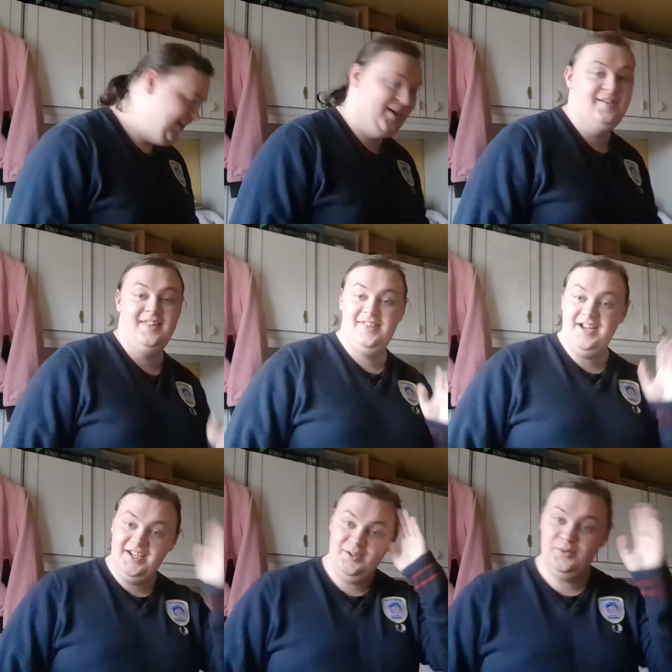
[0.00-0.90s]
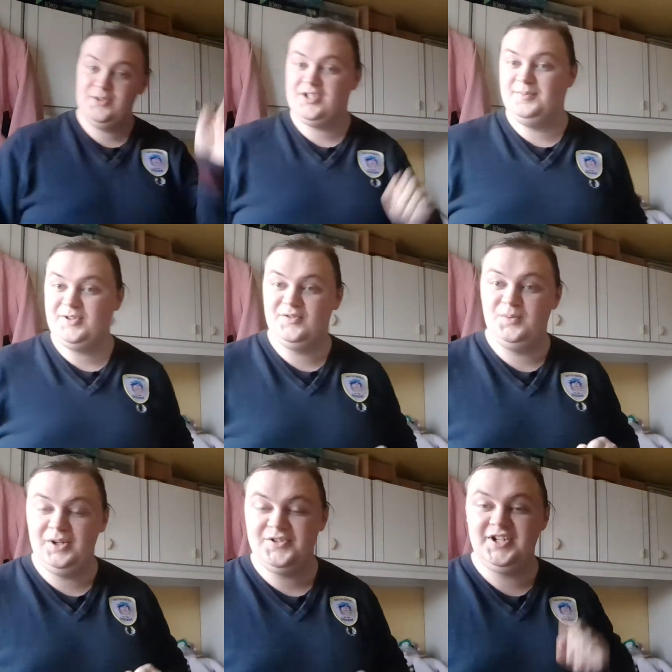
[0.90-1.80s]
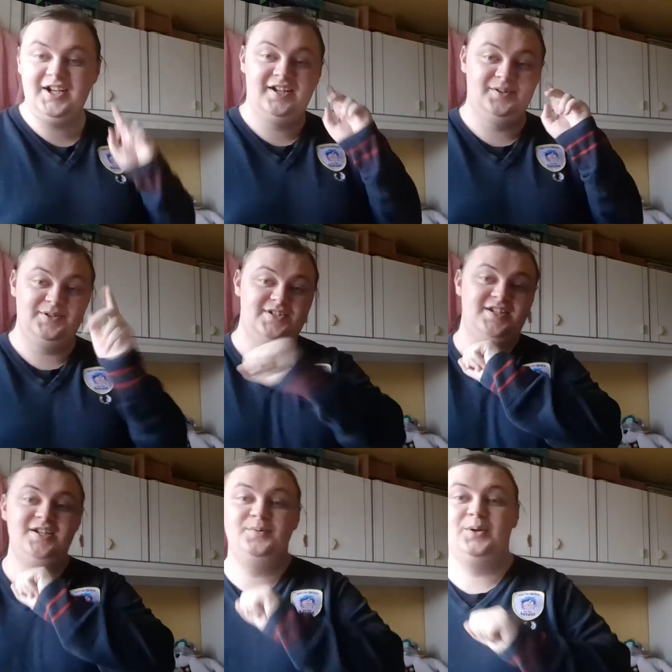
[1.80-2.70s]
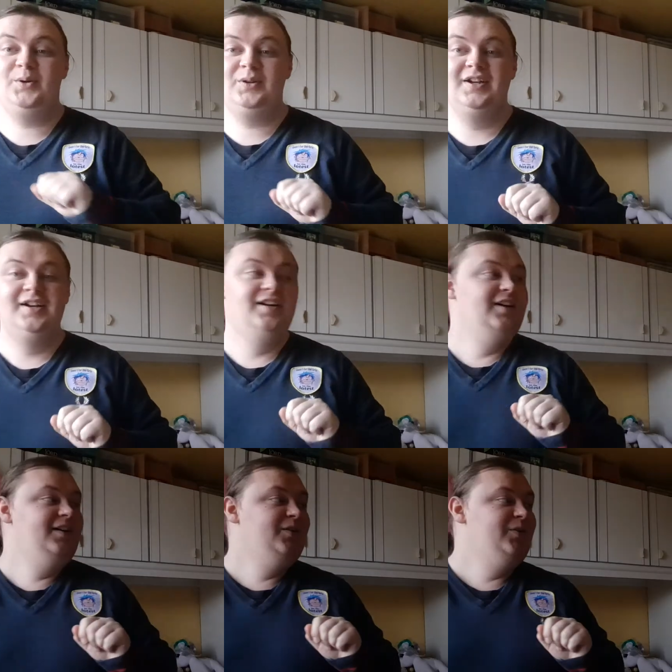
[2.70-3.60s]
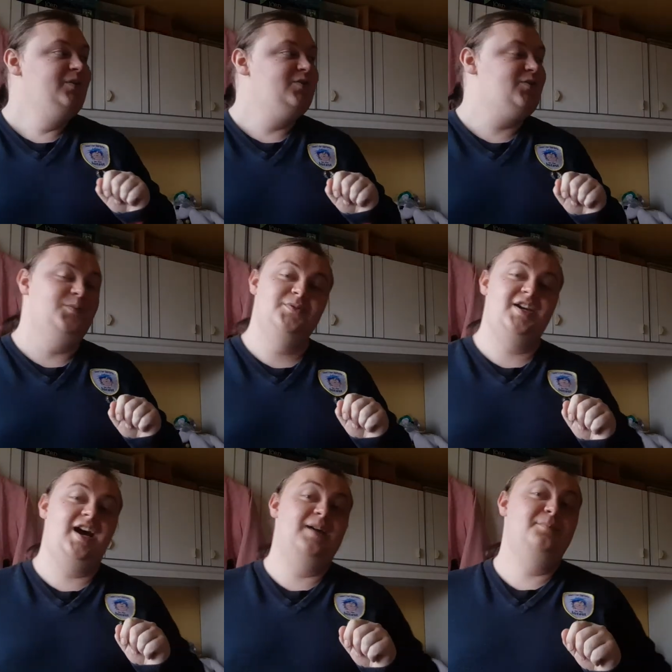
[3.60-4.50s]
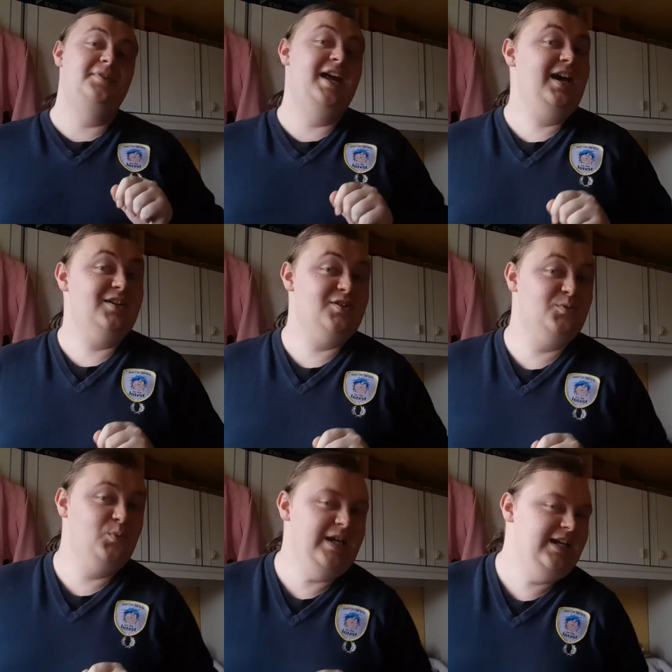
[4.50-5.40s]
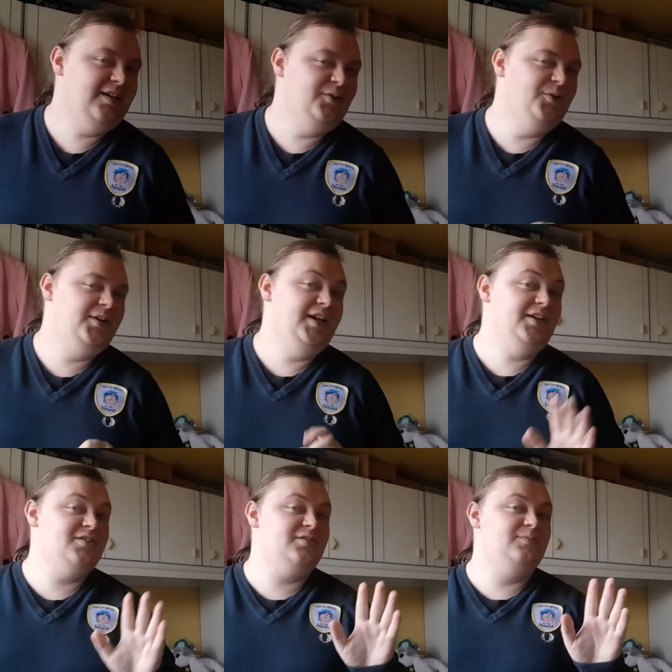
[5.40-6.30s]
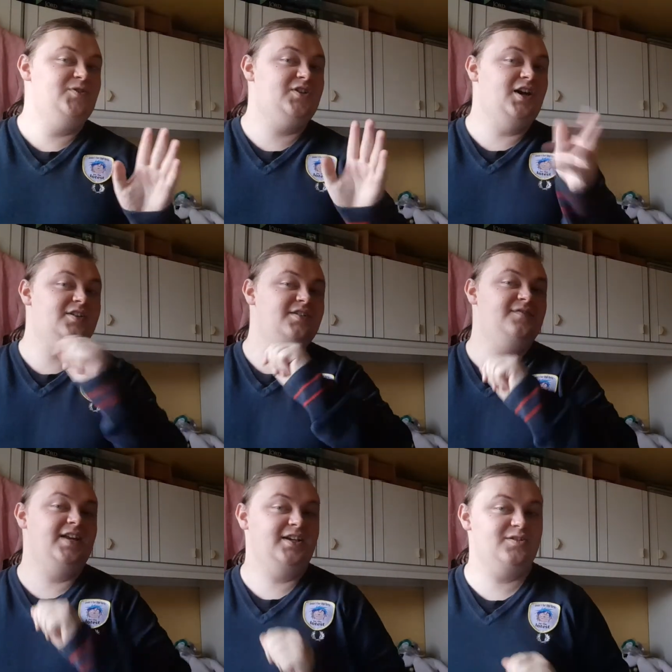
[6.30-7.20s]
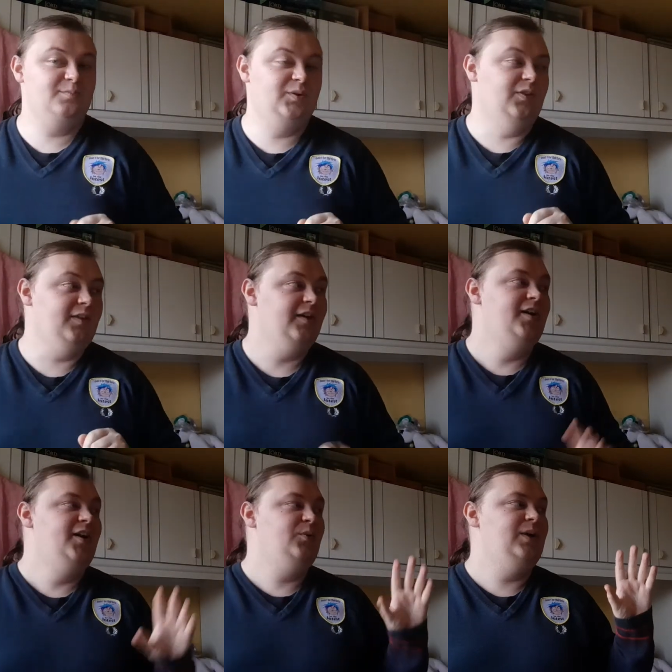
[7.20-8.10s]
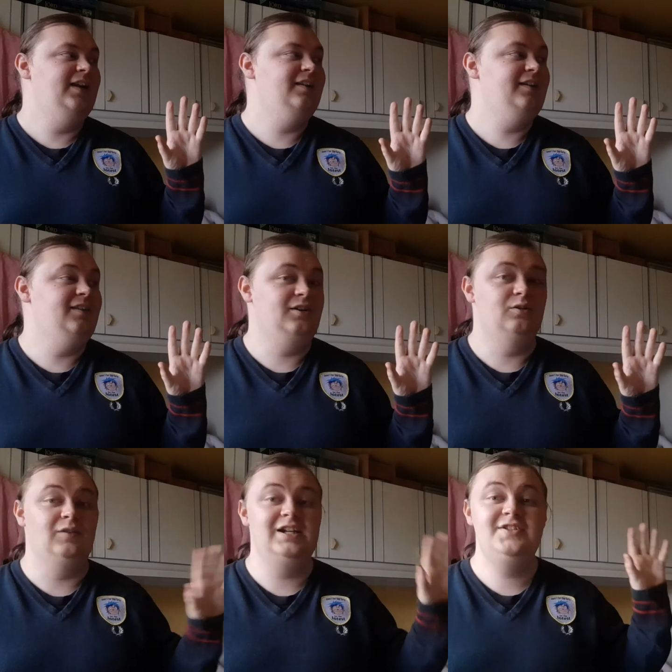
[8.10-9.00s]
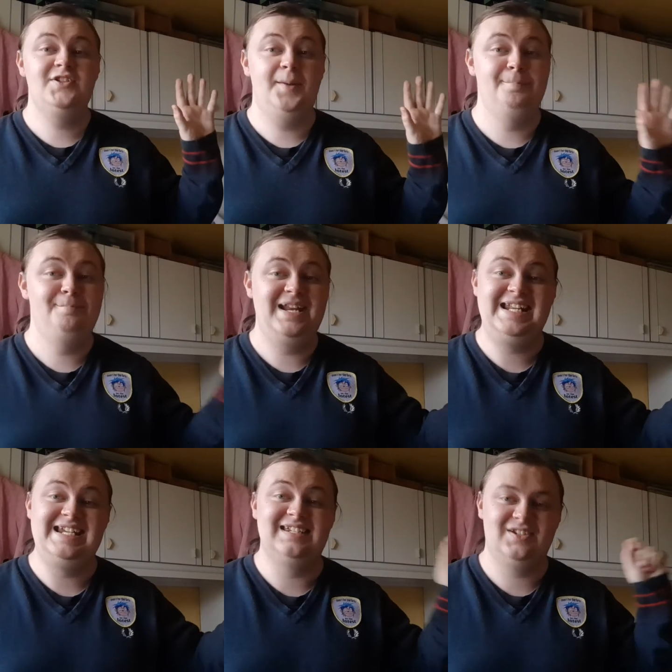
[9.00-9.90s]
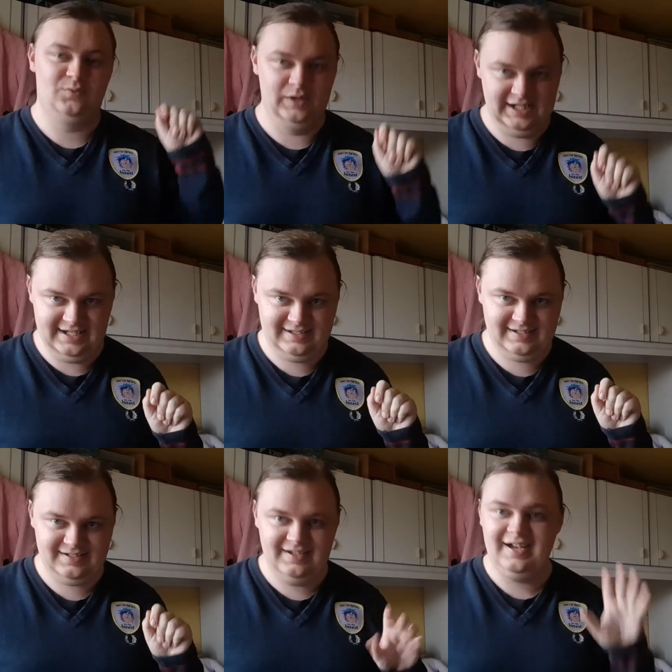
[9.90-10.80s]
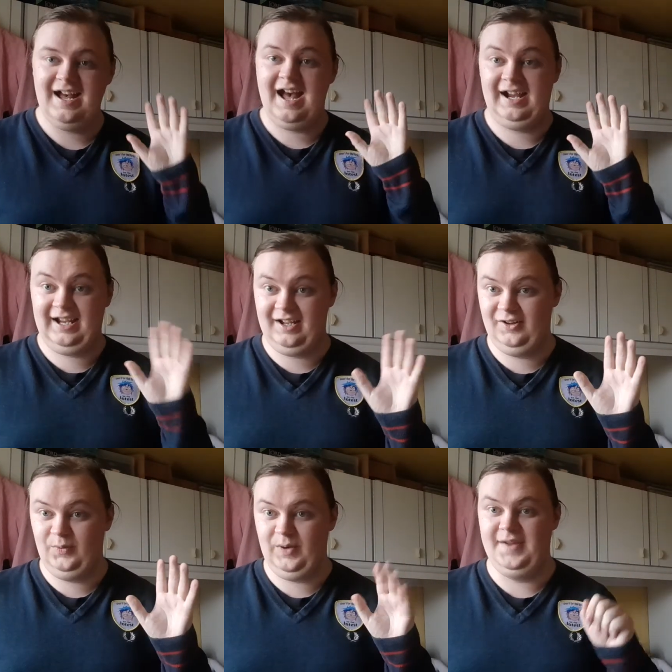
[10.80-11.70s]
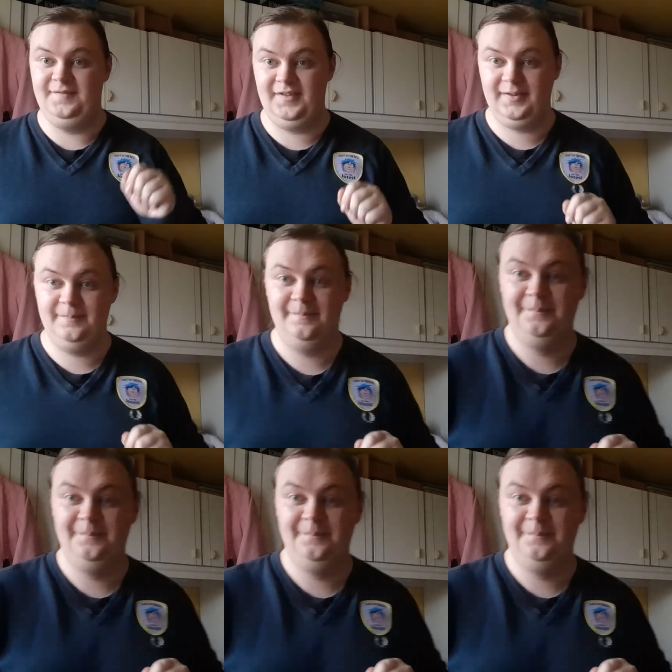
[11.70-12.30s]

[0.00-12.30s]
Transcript: yeah, thank you all so much for watching, and I'll see you all sometime next week or next start of next month when the Gorillaz minis release. I cannot wait for them.